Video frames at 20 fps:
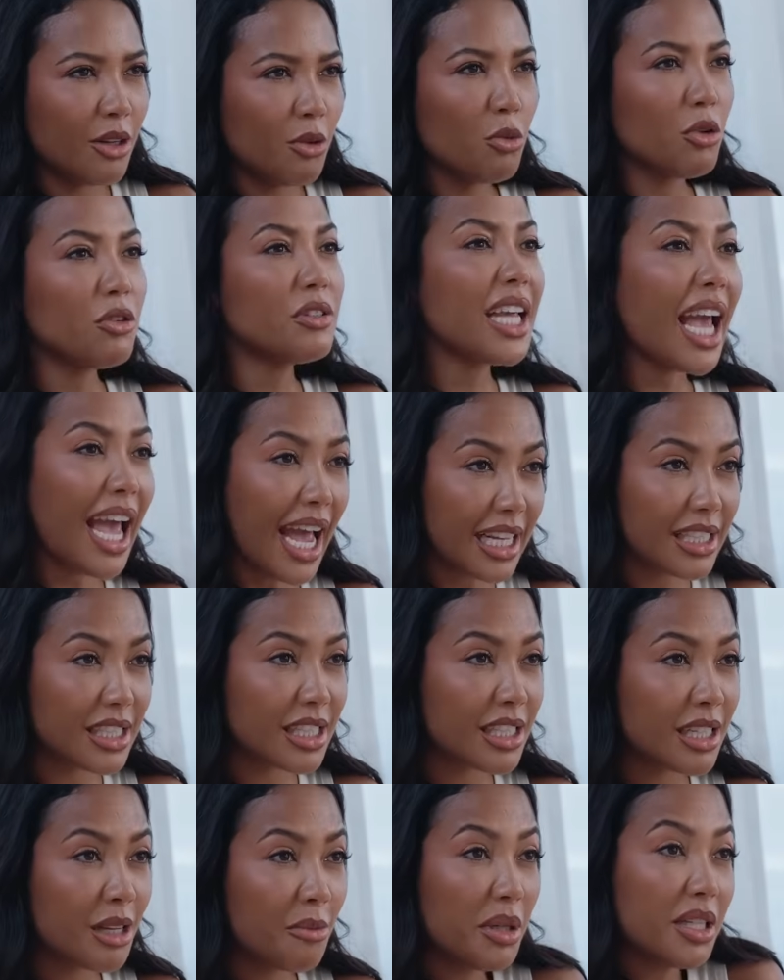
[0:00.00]
Well,
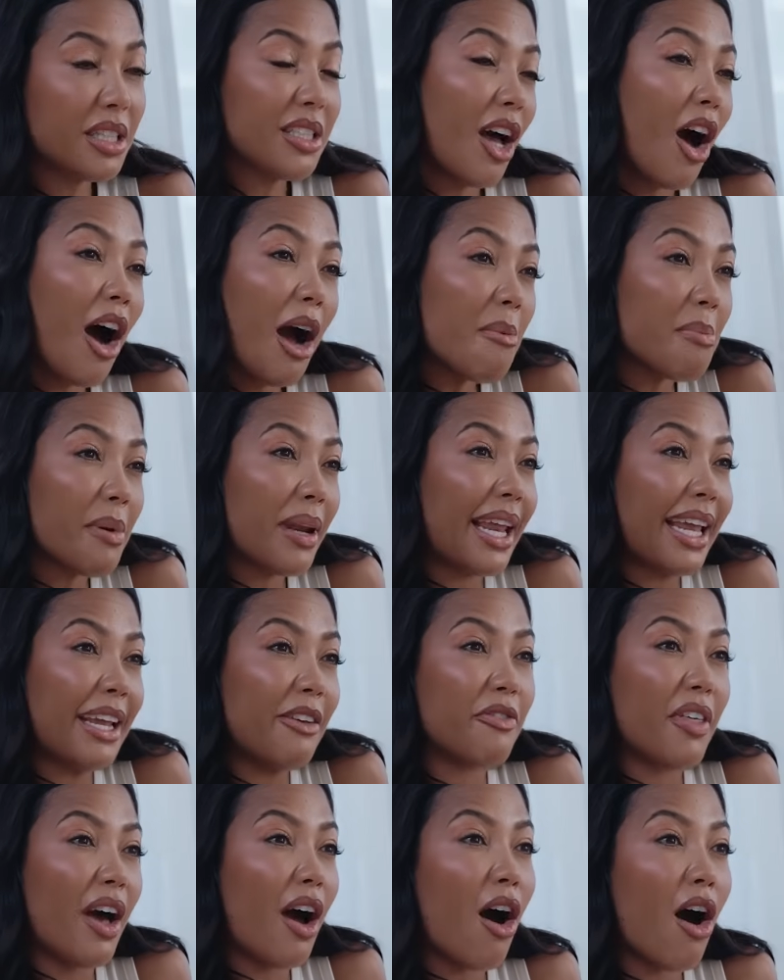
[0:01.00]
yes, because I
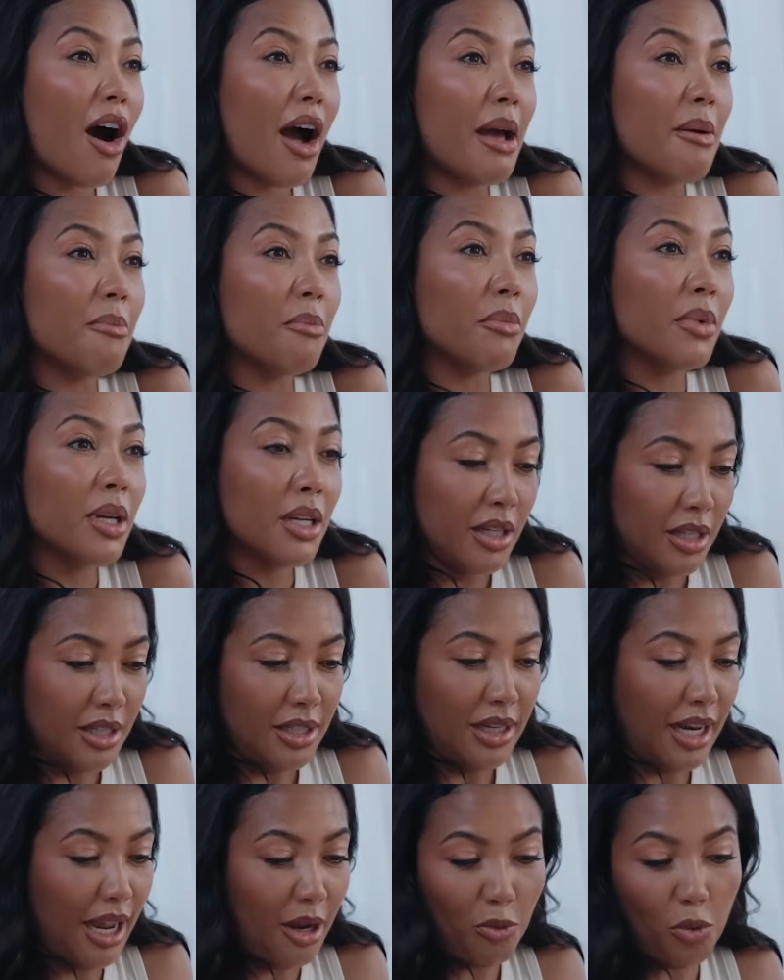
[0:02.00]
believe that I'm
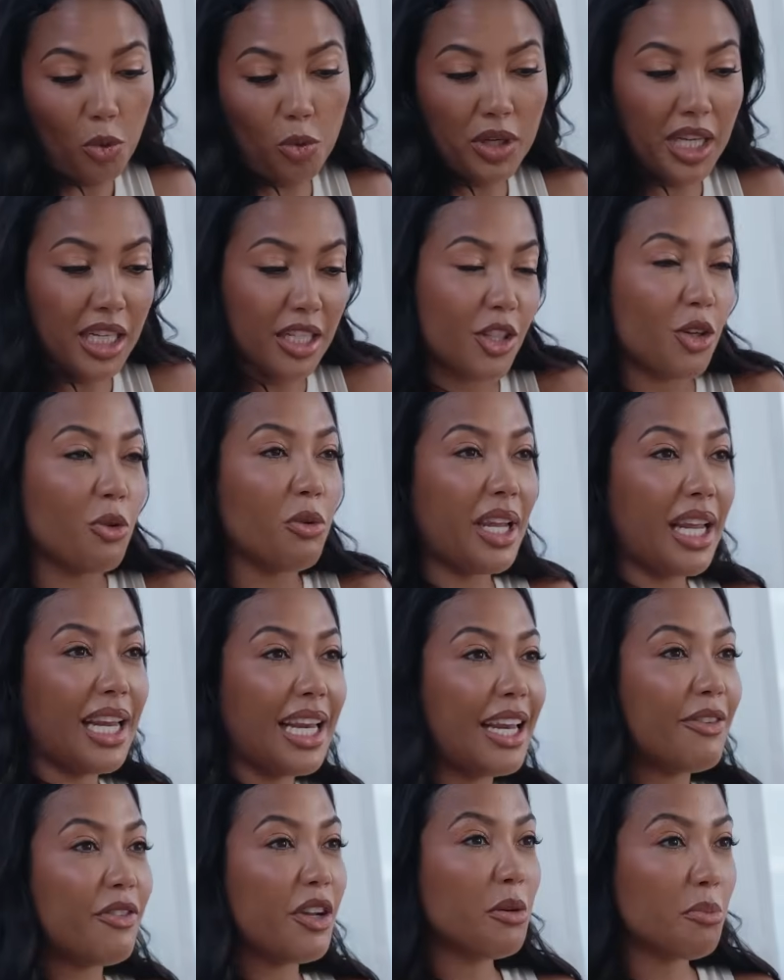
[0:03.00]
like walking, talking,
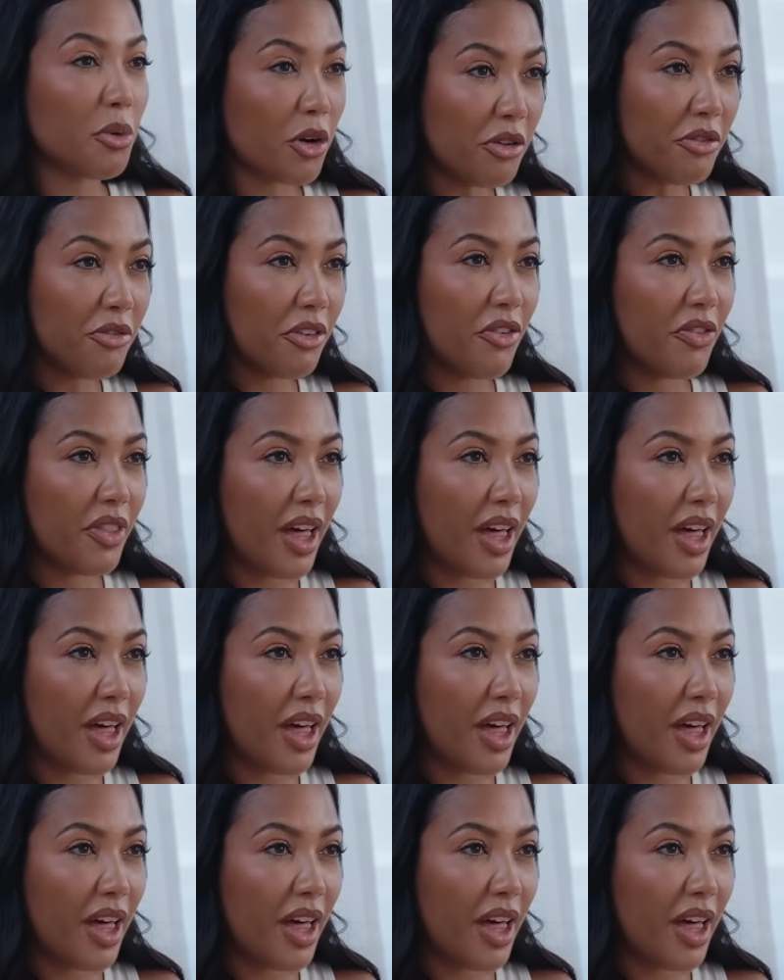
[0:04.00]
living proof of